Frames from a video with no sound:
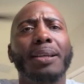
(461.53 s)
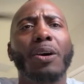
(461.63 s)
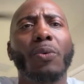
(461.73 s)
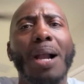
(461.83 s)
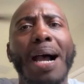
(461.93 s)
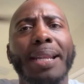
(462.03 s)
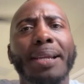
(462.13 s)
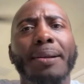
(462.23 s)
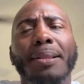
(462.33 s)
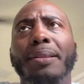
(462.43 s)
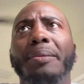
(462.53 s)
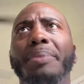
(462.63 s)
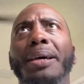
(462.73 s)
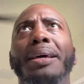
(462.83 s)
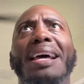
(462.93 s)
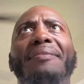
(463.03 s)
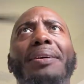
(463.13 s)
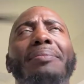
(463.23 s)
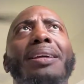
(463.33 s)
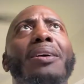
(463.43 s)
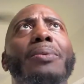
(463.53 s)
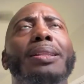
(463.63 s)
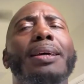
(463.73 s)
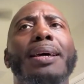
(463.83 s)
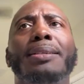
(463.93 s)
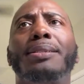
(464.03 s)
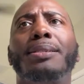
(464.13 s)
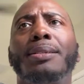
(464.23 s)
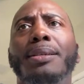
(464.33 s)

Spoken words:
go ride here in a little bit after I'm done with this.